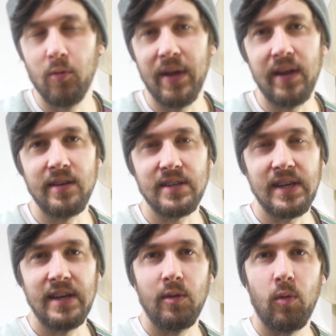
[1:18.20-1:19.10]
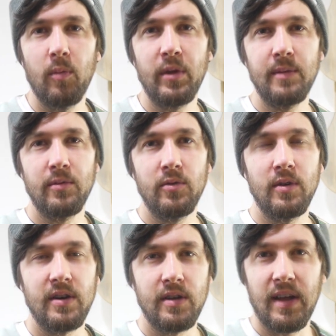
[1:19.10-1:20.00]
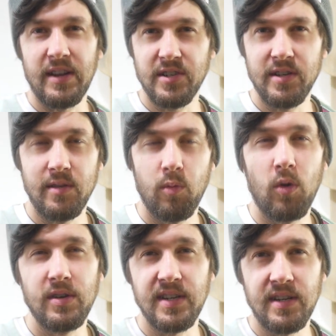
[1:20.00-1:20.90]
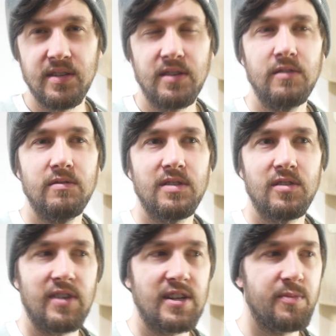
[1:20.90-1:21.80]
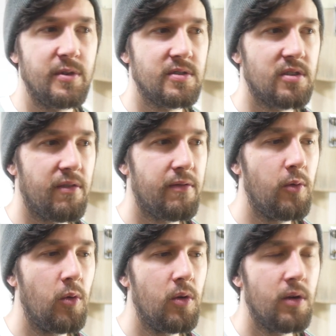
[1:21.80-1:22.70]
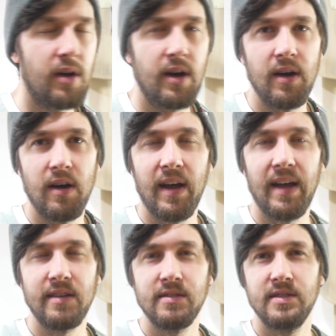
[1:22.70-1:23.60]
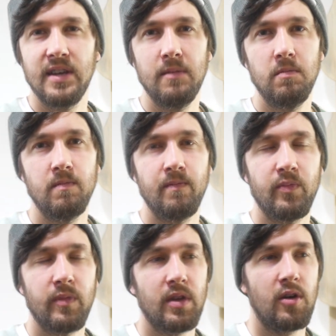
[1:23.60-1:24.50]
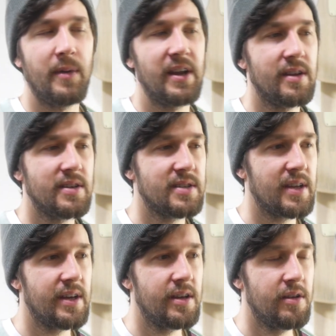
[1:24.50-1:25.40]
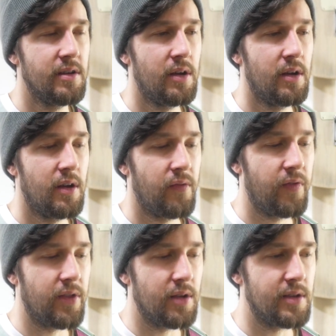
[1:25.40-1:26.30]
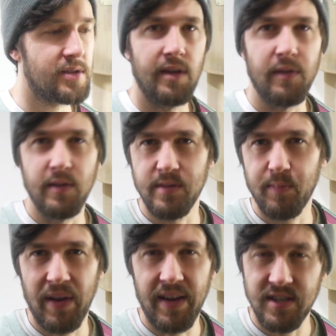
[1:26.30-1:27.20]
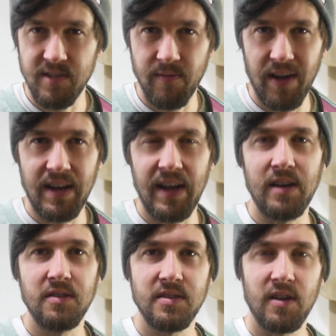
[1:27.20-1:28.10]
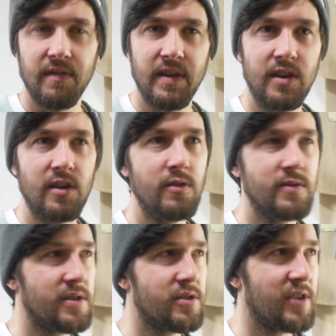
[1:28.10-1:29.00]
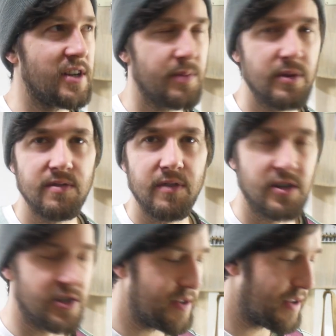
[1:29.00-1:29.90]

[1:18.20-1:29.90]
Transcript: waiting to hear what people are actually wanting to use the transpose stuff for. I had Tim comment and say that if he was playing some Van Halen stuff he'd use the transpose function